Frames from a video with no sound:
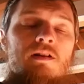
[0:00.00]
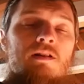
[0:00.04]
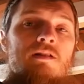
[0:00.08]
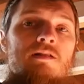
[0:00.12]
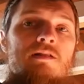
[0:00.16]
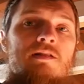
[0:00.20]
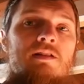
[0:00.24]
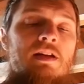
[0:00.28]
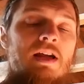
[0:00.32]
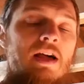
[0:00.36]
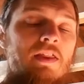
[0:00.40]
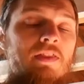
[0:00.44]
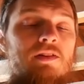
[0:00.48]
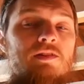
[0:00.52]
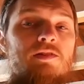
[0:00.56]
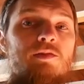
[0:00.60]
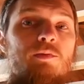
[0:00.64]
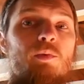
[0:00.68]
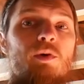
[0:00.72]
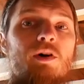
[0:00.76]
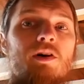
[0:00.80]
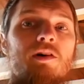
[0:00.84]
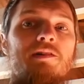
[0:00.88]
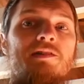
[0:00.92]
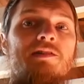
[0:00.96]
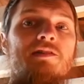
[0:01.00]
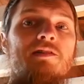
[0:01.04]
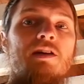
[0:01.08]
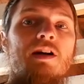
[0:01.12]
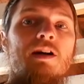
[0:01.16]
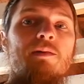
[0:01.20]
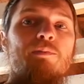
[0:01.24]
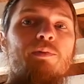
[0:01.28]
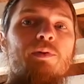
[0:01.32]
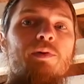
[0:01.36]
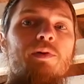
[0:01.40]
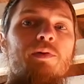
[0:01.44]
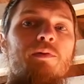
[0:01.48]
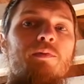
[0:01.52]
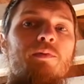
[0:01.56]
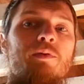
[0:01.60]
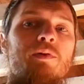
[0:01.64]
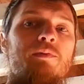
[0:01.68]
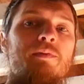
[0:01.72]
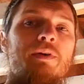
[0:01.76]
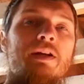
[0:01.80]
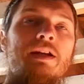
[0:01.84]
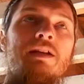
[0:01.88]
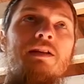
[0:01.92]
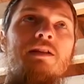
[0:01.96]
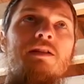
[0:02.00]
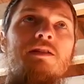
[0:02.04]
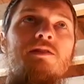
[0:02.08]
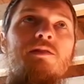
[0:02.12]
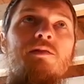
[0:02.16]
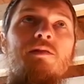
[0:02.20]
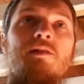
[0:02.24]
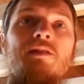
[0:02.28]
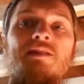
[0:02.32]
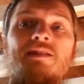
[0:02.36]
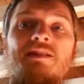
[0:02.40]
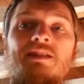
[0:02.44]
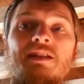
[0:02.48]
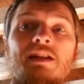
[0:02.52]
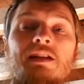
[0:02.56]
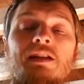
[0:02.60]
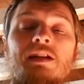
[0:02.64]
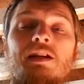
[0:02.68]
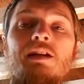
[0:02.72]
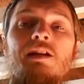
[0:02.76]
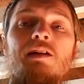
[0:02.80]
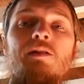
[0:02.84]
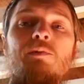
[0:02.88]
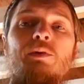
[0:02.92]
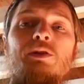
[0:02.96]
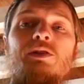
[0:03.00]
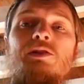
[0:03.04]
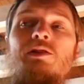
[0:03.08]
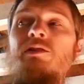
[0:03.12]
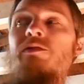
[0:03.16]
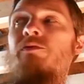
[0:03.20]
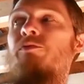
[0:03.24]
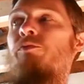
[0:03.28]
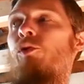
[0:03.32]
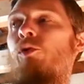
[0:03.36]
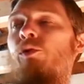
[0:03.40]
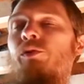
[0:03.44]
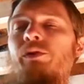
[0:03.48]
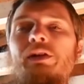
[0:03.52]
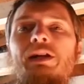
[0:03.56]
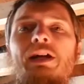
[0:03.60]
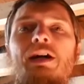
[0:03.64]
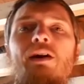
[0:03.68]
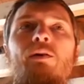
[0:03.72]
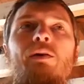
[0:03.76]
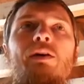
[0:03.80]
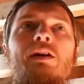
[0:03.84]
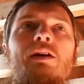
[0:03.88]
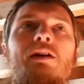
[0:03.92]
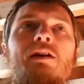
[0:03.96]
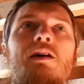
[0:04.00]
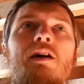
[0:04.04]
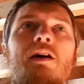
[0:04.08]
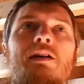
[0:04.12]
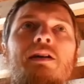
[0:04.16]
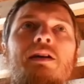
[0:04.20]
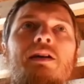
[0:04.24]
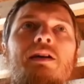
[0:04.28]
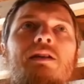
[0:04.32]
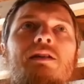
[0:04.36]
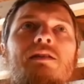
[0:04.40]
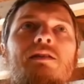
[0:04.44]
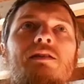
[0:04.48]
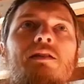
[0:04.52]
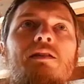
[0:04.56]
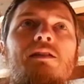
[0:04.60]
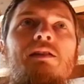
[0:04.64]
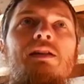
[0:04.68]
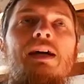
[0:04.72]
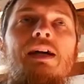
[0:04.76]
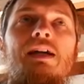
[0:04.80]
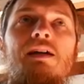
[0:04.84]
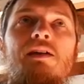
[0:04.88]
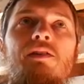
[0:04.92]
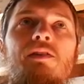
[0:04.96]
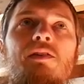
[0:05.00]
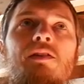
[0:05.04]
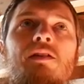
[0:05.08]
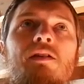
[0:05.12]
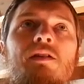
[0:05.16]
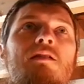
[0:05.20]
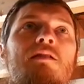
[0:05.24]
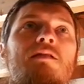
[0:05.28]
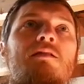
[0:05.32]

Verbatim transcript: So now that the walls are up, we're ready to do the ceiling. We just rolled it out and cut it to length.